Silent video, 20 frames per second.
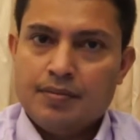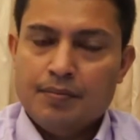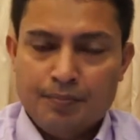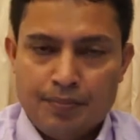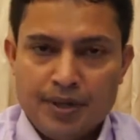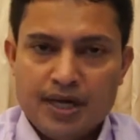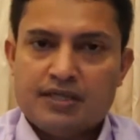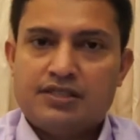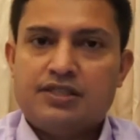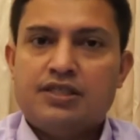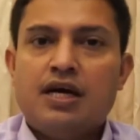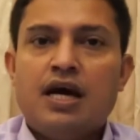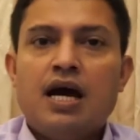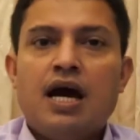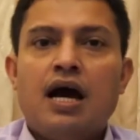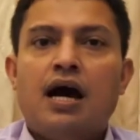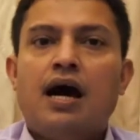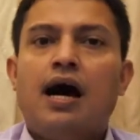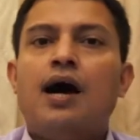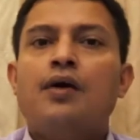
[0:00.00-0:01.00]
but
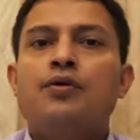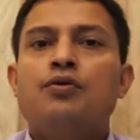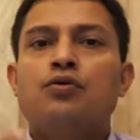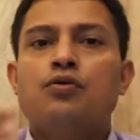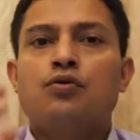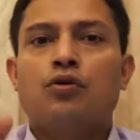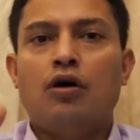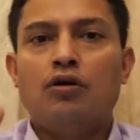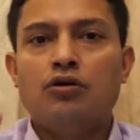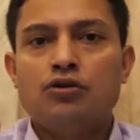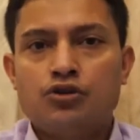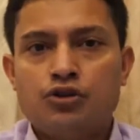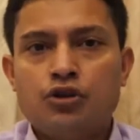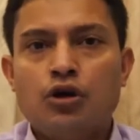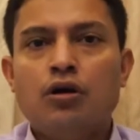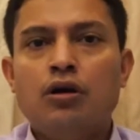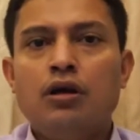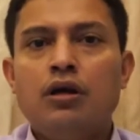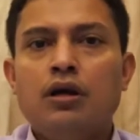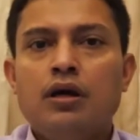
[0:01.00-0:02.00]
how you
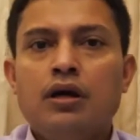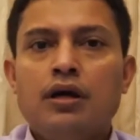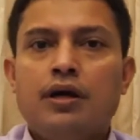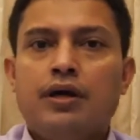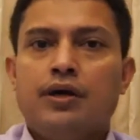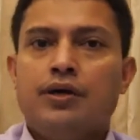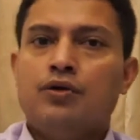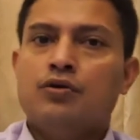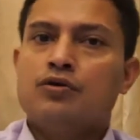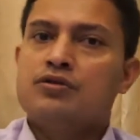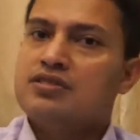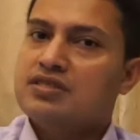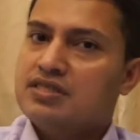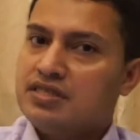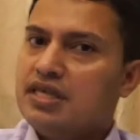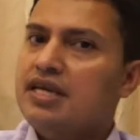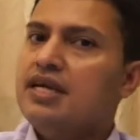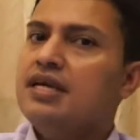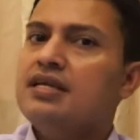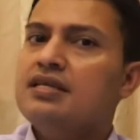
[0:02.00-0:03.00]
control your
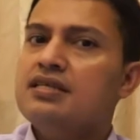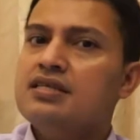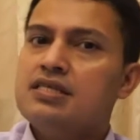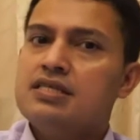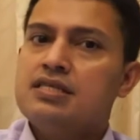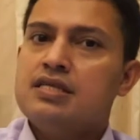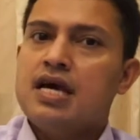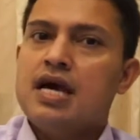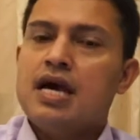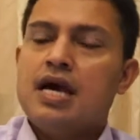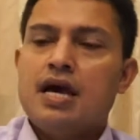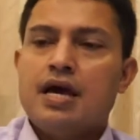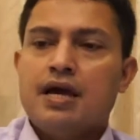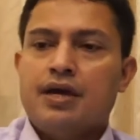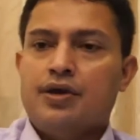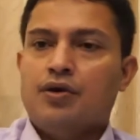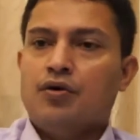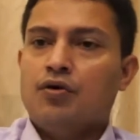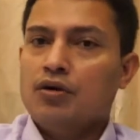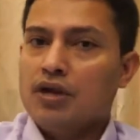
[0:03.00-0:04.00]
scenes,
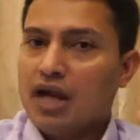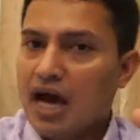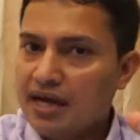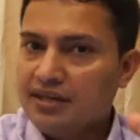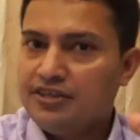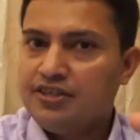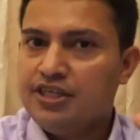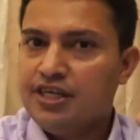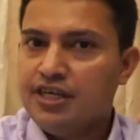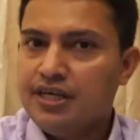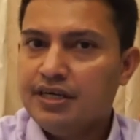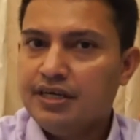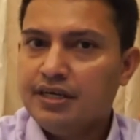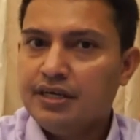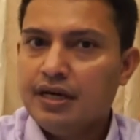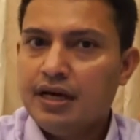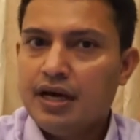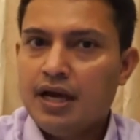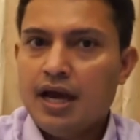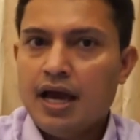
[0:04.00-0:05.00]
your lighting,
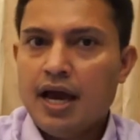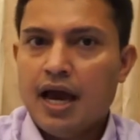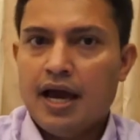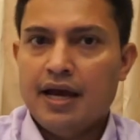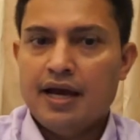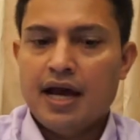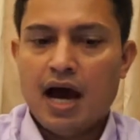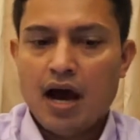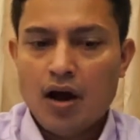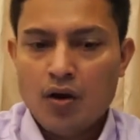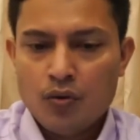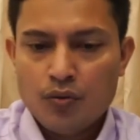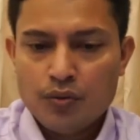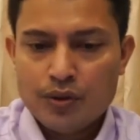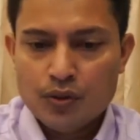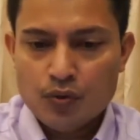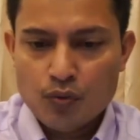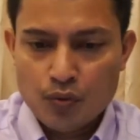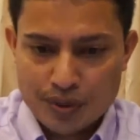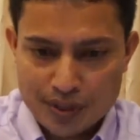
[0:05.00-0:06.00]
and how
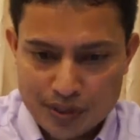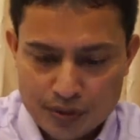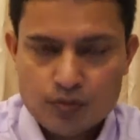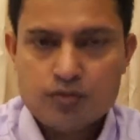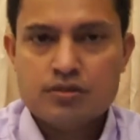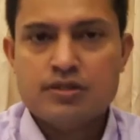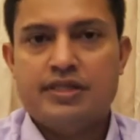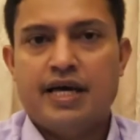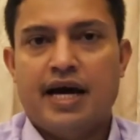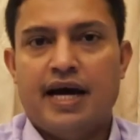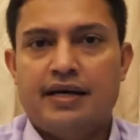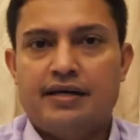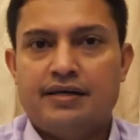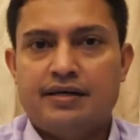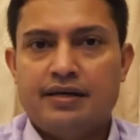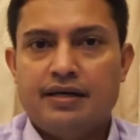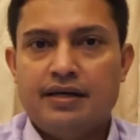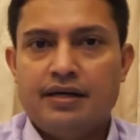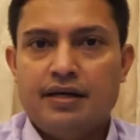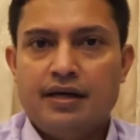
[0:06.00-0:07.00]
you use that,
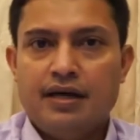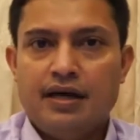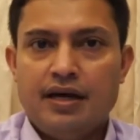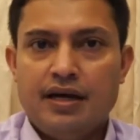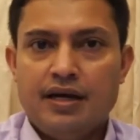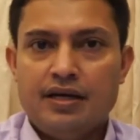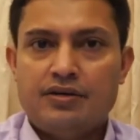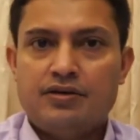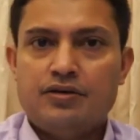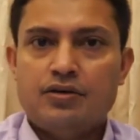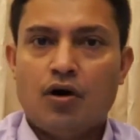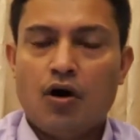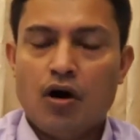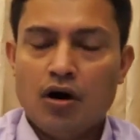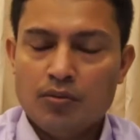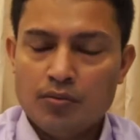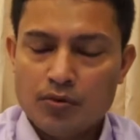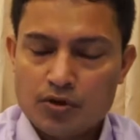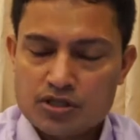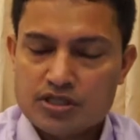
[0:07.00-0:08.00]
it
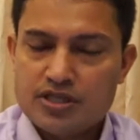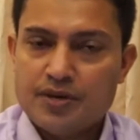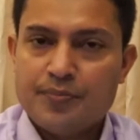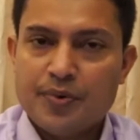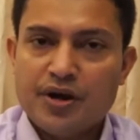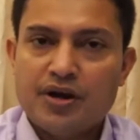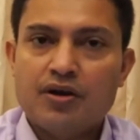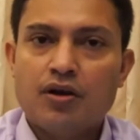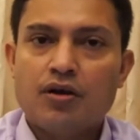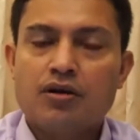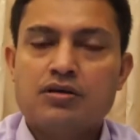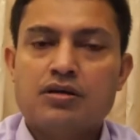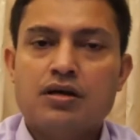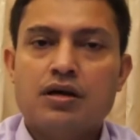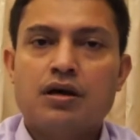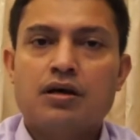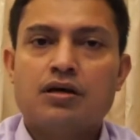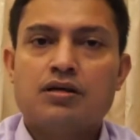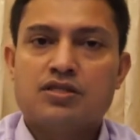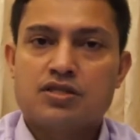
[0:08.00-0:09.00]
almost depends
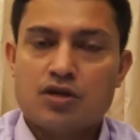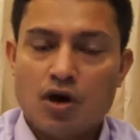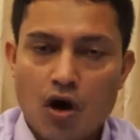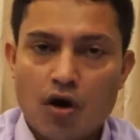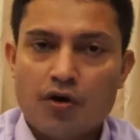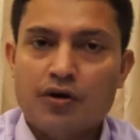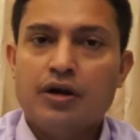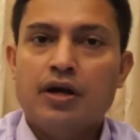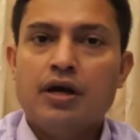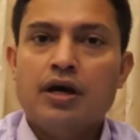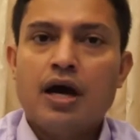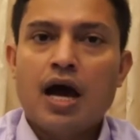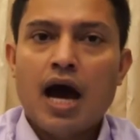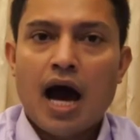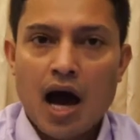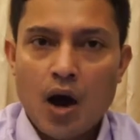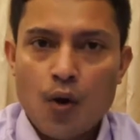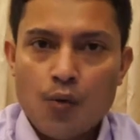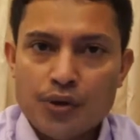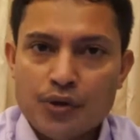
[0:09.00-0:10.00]
on
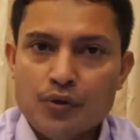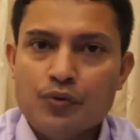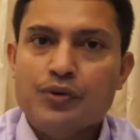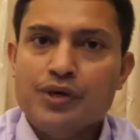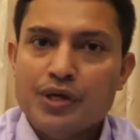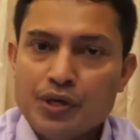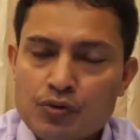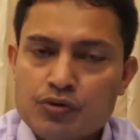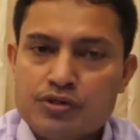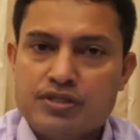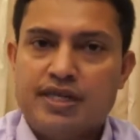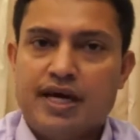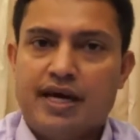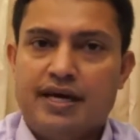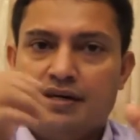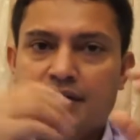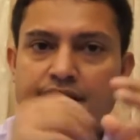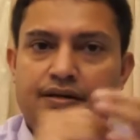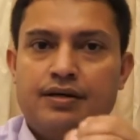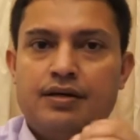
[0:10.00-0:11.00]
how you use that.
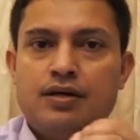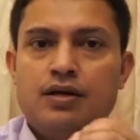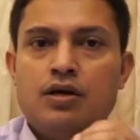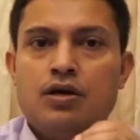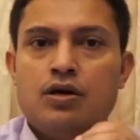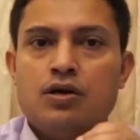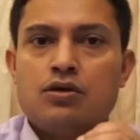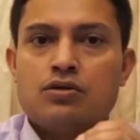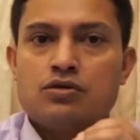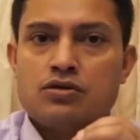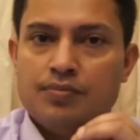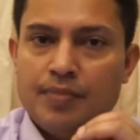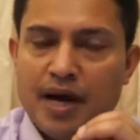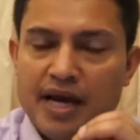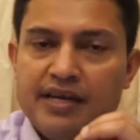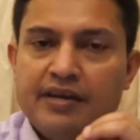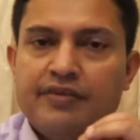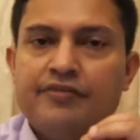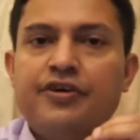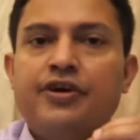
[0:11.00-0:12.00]
So my
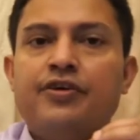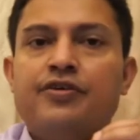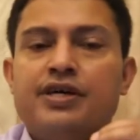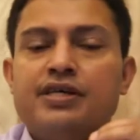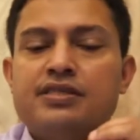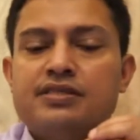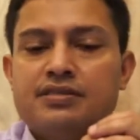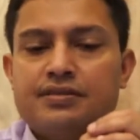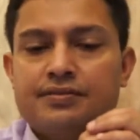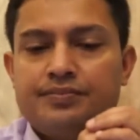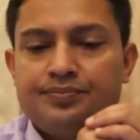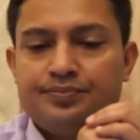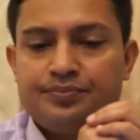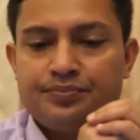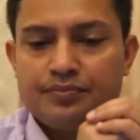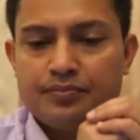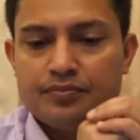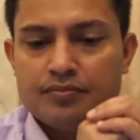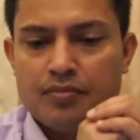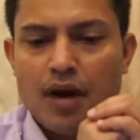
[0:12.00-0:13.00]
dear viewers,
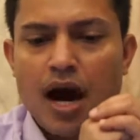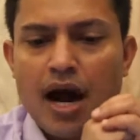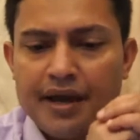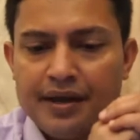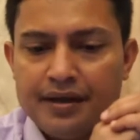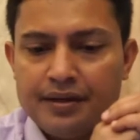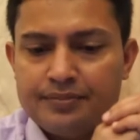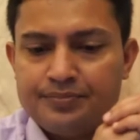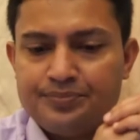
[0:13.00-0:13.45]
my